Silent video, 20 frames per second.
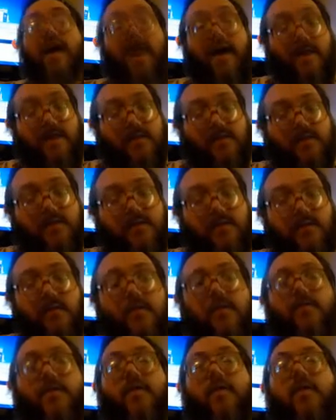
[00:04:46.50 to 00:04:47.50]
not
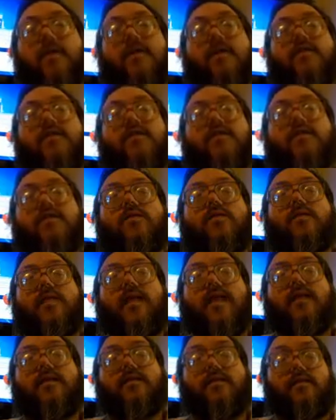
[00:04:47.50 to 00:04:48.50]
referring to
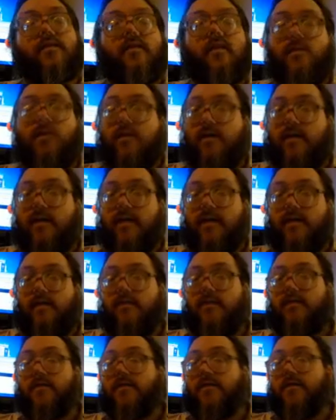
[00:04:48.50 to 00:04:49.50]
that
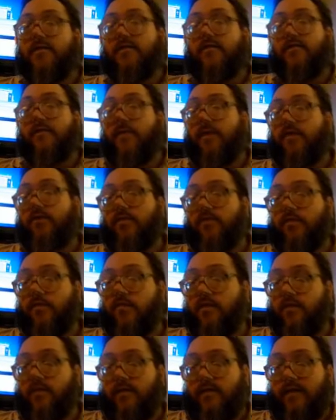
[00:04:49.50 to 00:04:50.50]
0.9% of
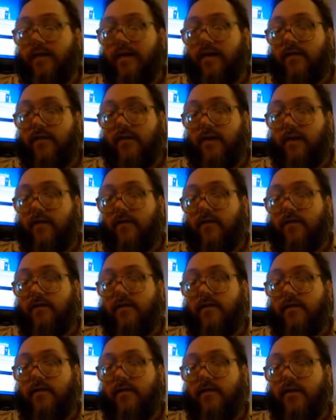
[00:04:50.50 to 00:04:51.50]
microbreweries out there,
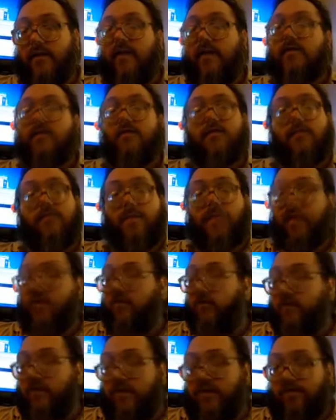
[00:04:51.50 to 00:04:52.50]
the
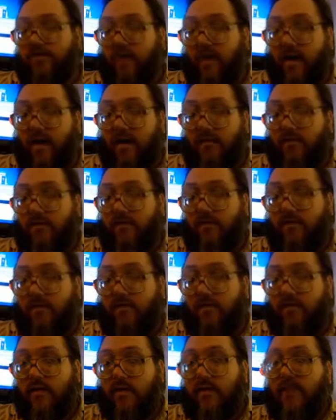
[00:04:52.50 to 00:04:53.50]
specialty shops,
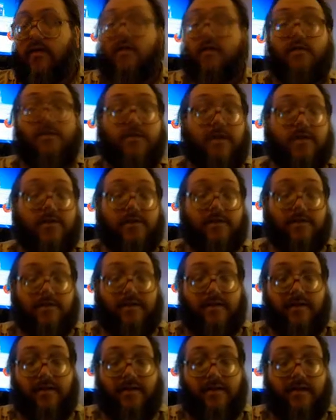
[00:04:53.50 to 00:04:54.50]
the
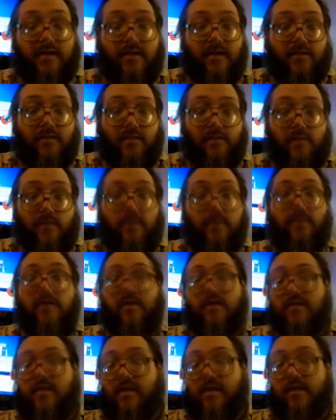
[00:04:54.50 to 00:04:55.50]
specialty brews,
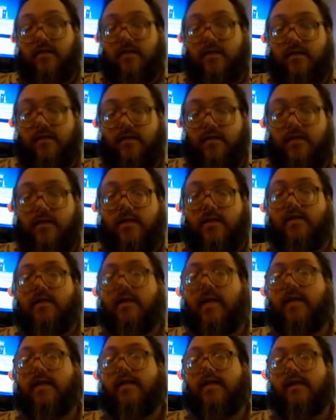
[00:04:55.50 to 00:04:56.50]
etc., the ones
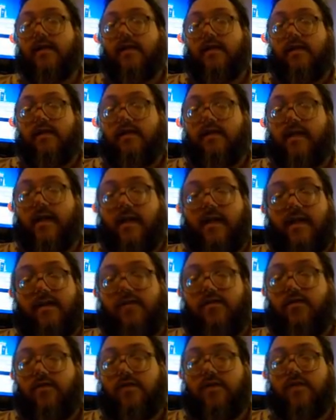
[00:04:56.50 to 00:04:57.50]
that
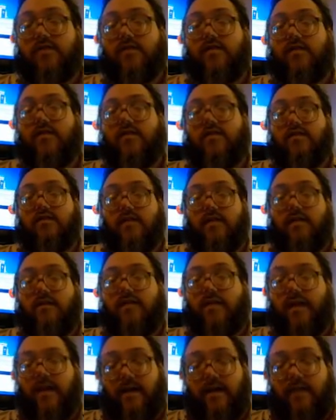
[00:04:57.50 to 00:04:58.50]
actually still give
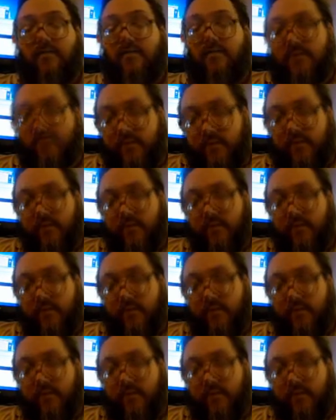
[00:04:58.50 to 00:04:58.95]
a damn.